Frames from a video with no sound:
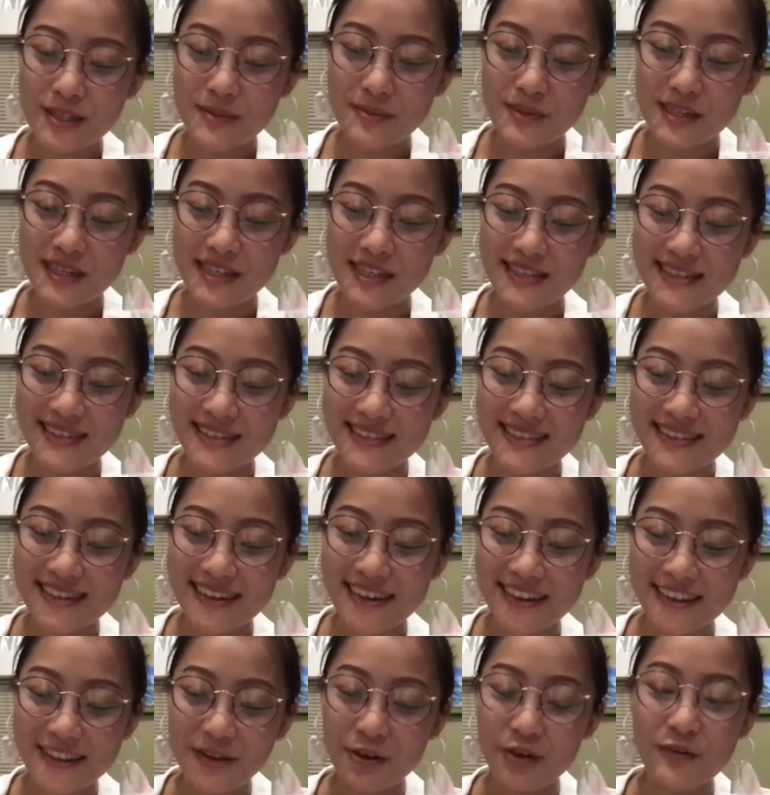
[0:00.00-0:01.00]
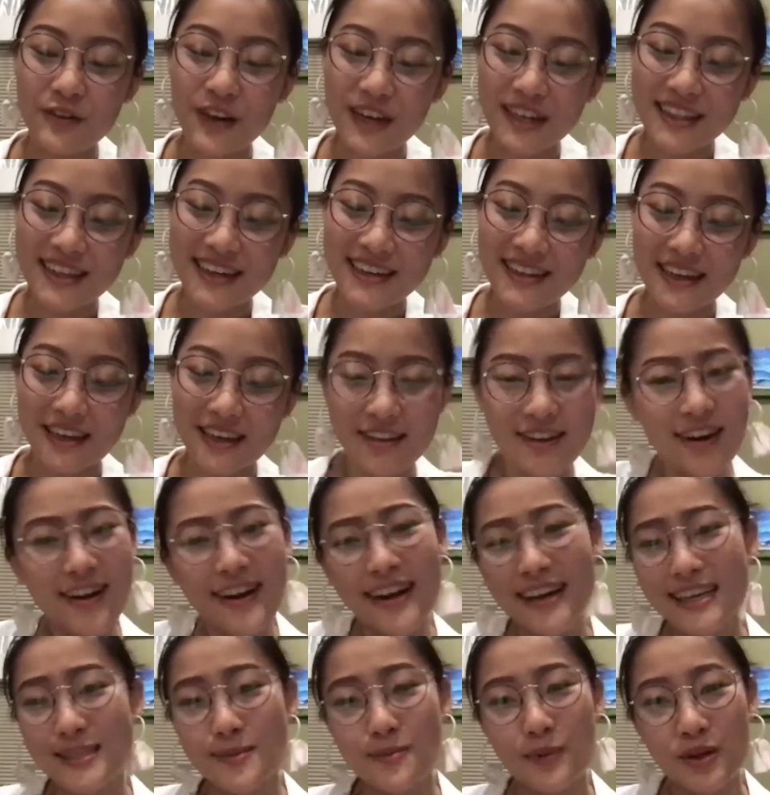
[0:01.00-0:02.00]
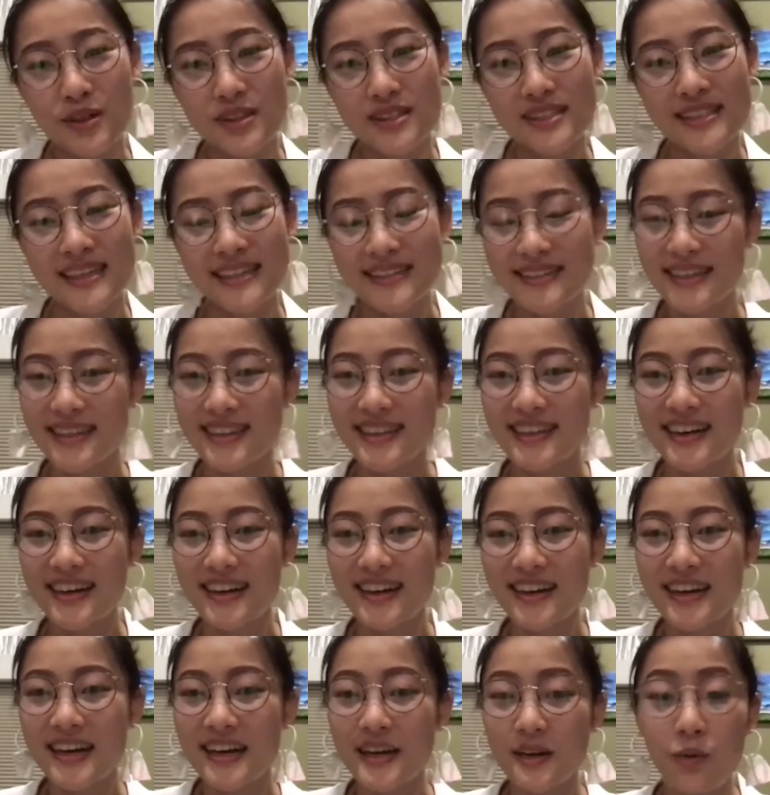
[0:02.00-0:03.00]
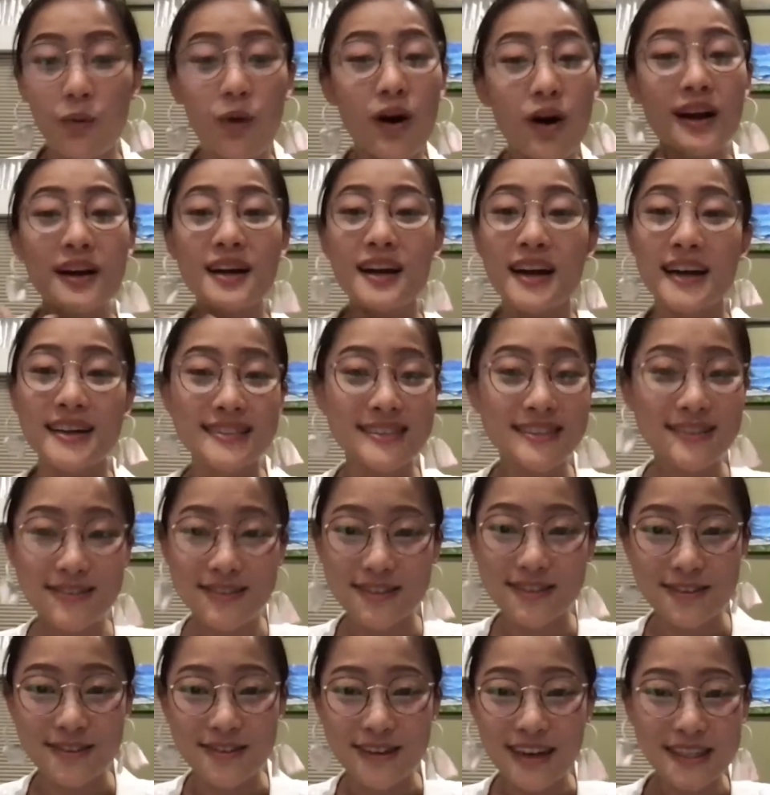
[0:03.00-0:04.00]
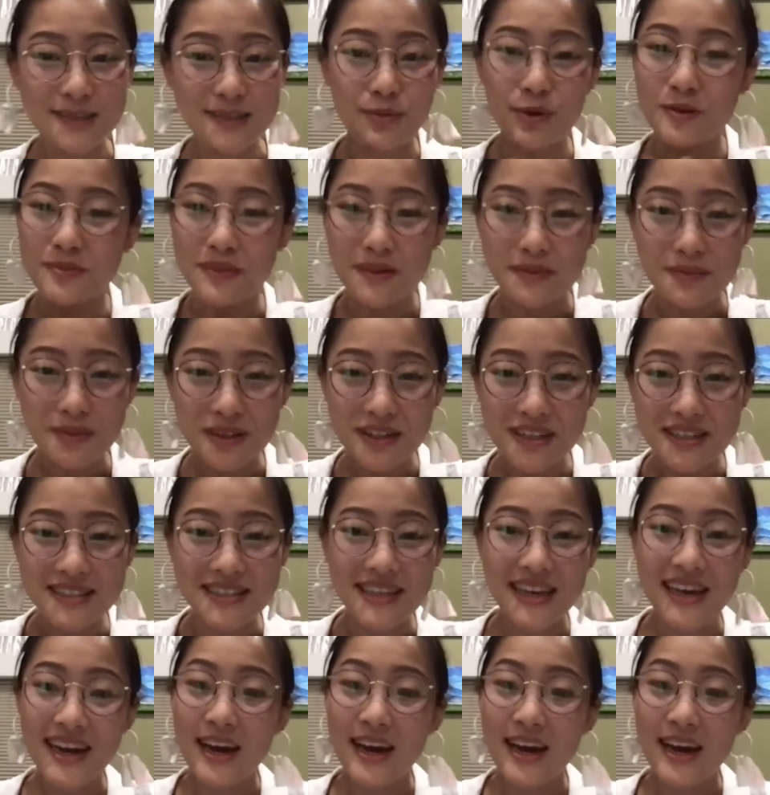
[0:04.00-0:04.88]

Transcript: because I think you'll find that like there are experts that sit there and walk us through as board members